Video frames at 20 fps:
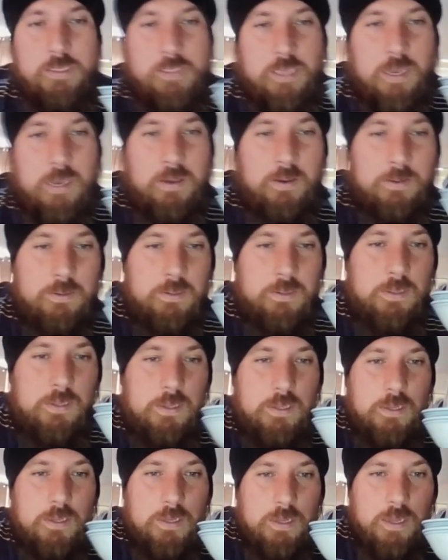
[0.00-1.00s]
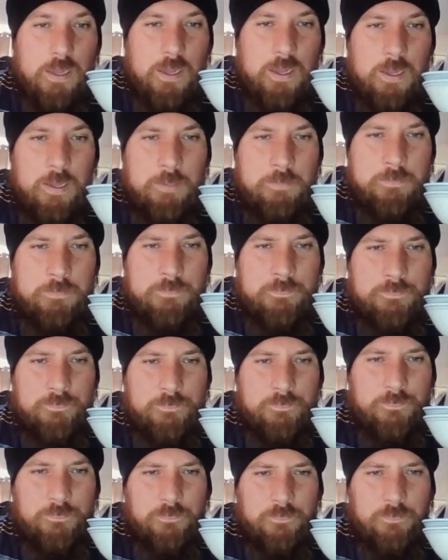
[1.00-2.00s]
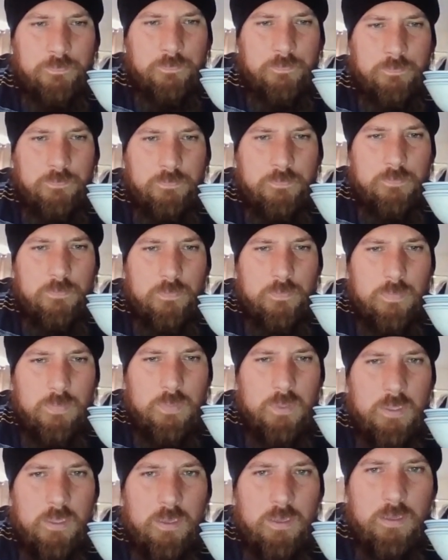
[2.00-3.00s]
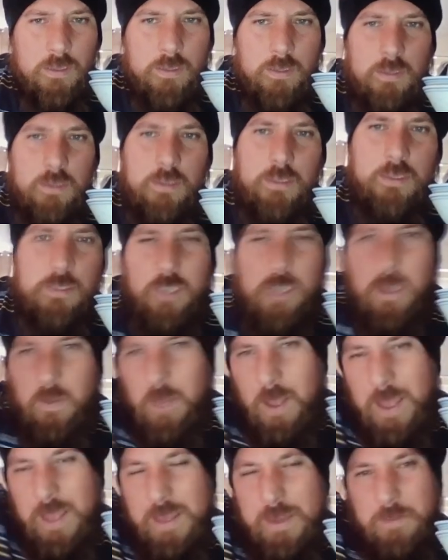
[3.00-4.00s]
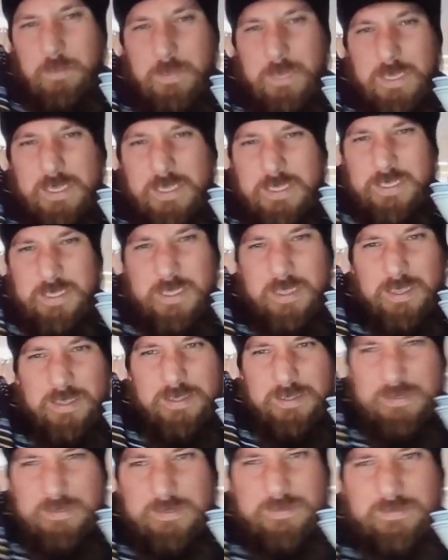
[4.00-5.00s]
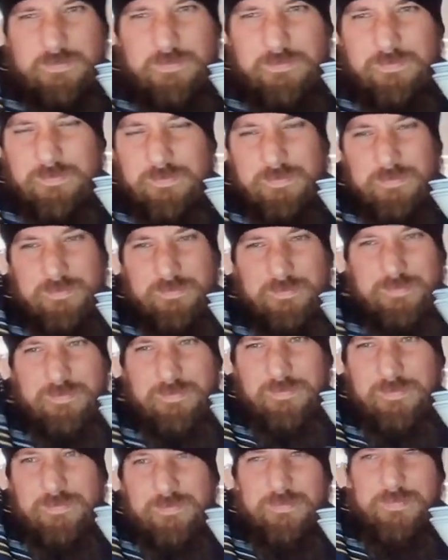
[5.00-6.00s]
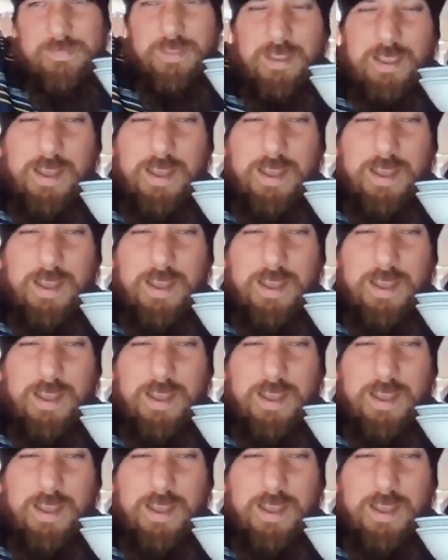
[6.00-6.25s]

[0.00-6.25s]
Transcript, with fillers: I got sat down at about quarter past. Uh, I've had my pie and peas. I'm absolutely stuffed.